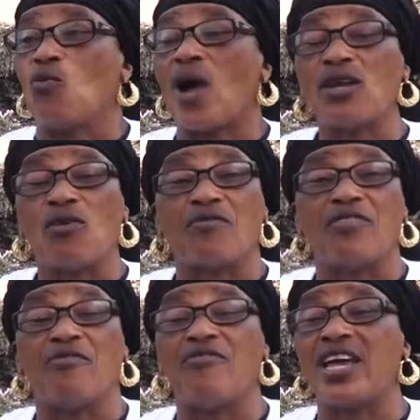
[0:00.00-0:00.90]
One of
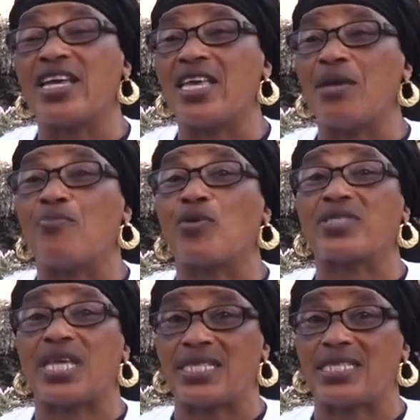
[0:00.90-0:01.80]
the very
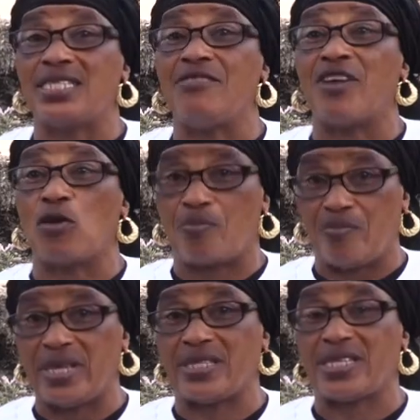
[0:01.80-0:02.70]
important
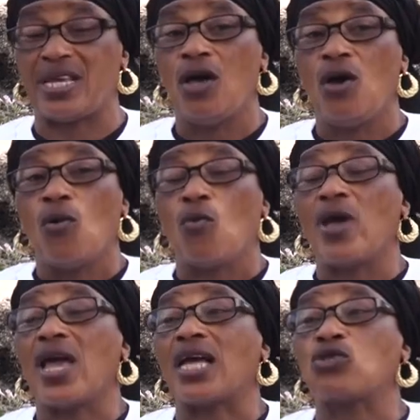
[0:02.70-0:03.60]
developments
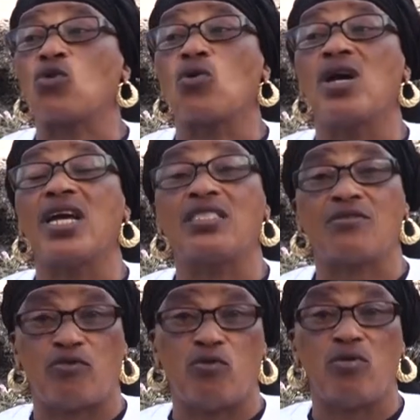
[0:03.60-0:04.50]
we are so
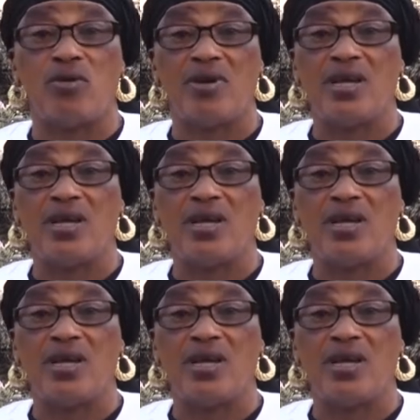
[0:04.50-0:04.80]
grateful